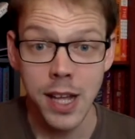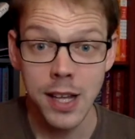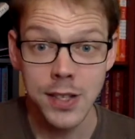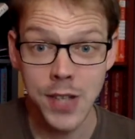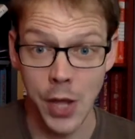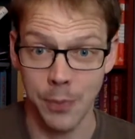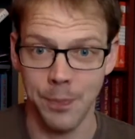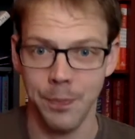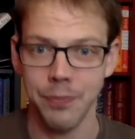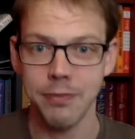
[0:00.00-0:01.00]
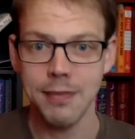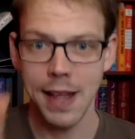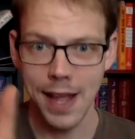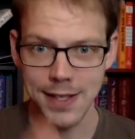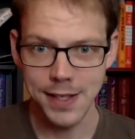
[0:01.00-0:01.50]
So,
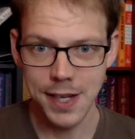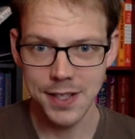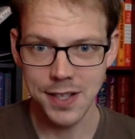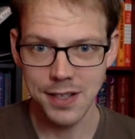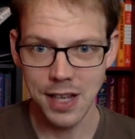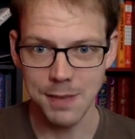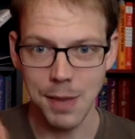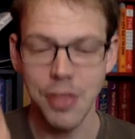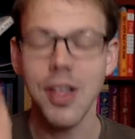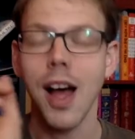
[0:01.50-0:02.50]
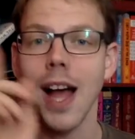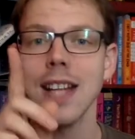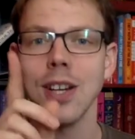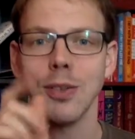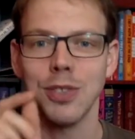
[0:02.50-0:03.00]
as you guys know, last month I
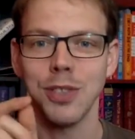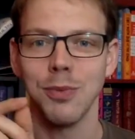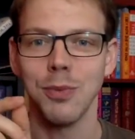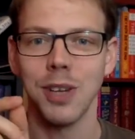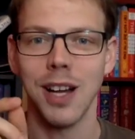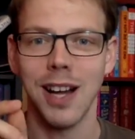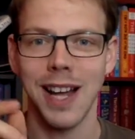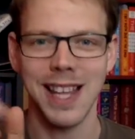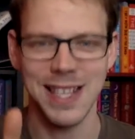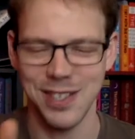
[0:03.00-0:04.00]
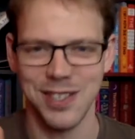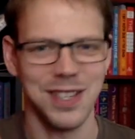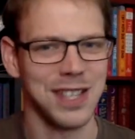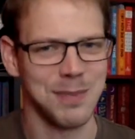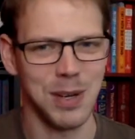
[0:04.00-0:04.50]
told you, you can
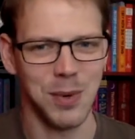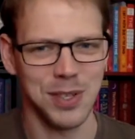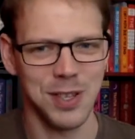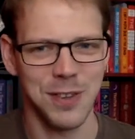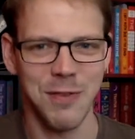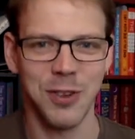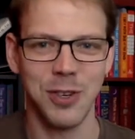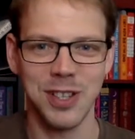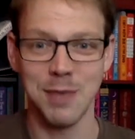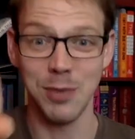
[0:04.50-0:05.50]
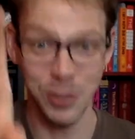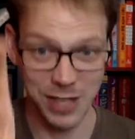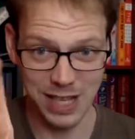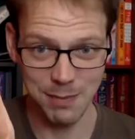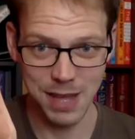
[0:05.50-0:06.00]
tell it's been a while since I've done recording because I'm
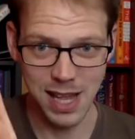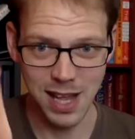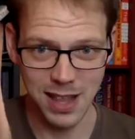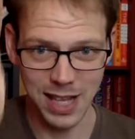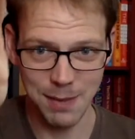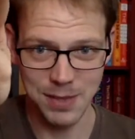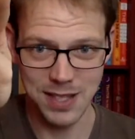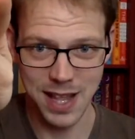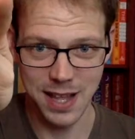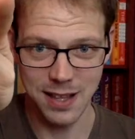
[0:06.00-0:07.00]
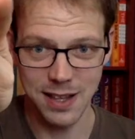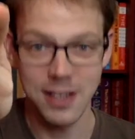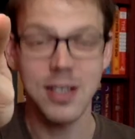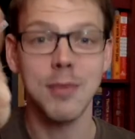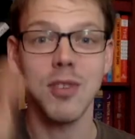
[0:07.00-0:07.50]
looking at me and the camera's there.
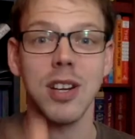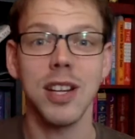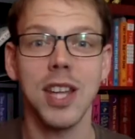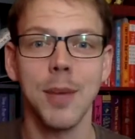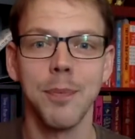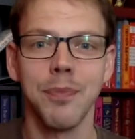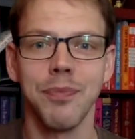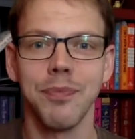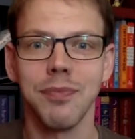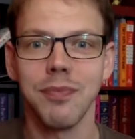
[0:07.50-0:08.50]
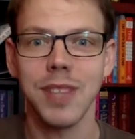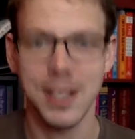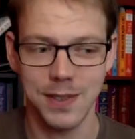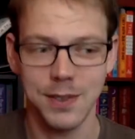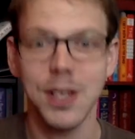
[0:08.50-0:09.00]
So I'm trying to look at you.
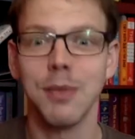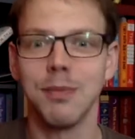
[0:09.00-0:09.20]
Yes, no.